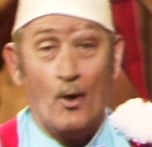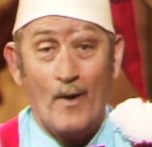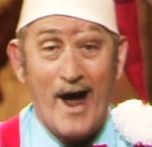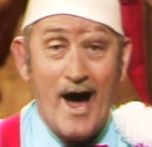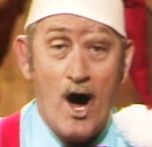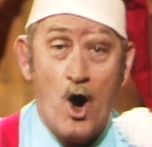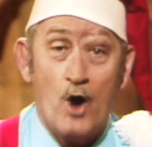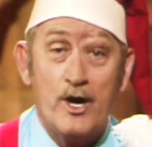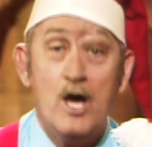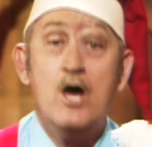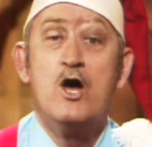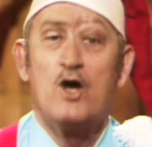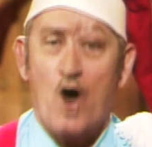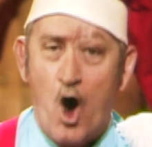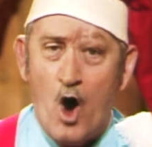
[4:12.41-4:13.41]
round,
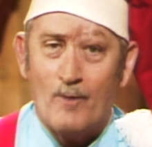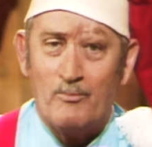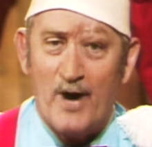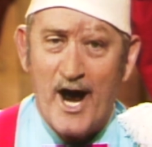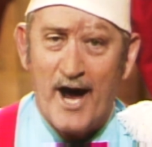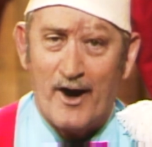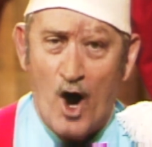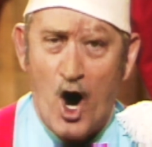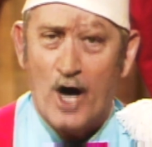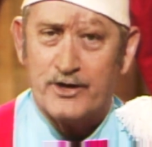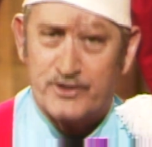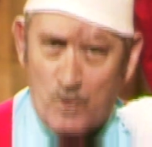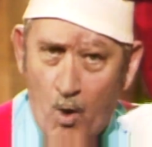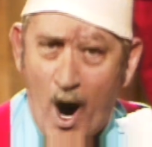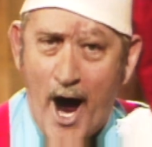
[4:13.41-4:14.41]
cornbread r
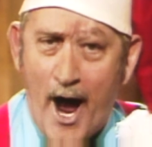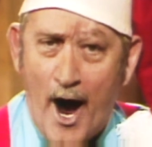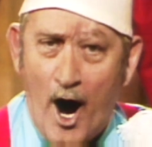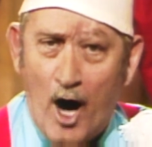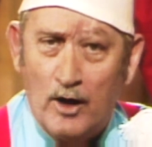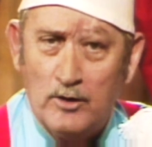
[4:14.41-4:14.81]
square.